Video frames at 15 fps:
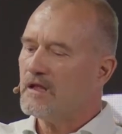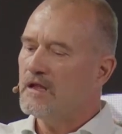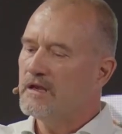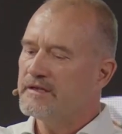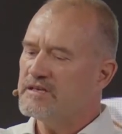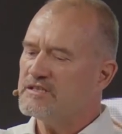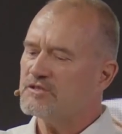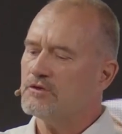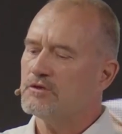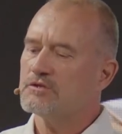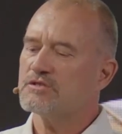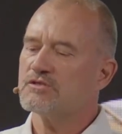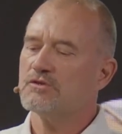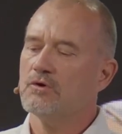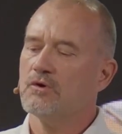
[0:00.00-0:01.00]
There's
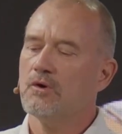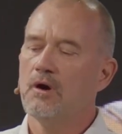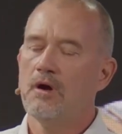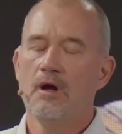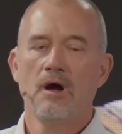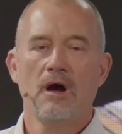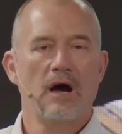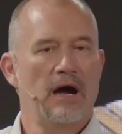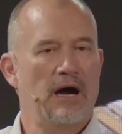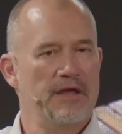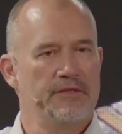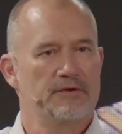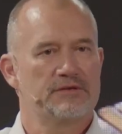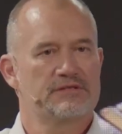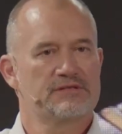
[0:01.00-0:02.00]
also
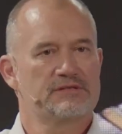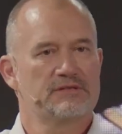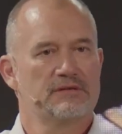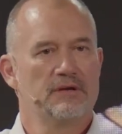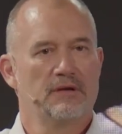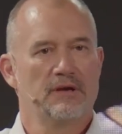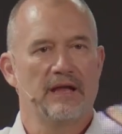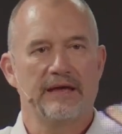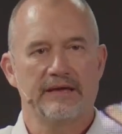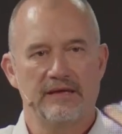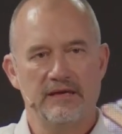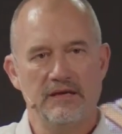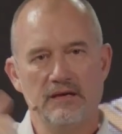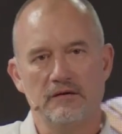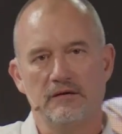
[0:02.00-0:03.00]
others, like
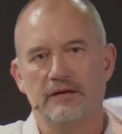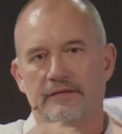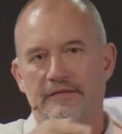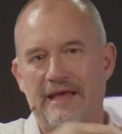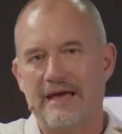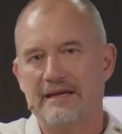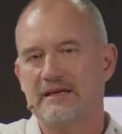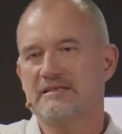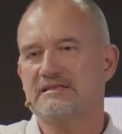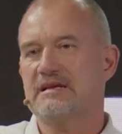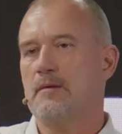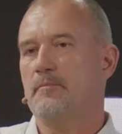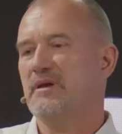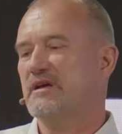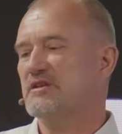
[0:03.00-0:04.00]
here in that
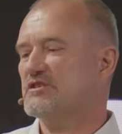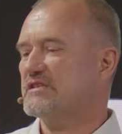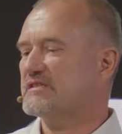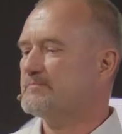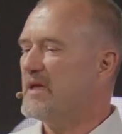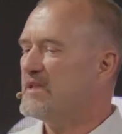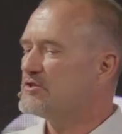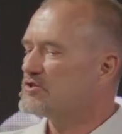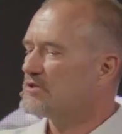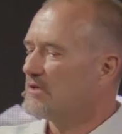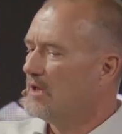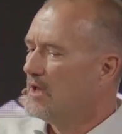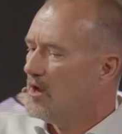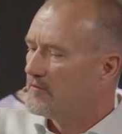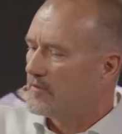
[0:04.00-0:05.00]
example I just mentioned,
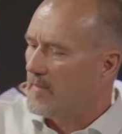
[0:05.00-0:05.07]
from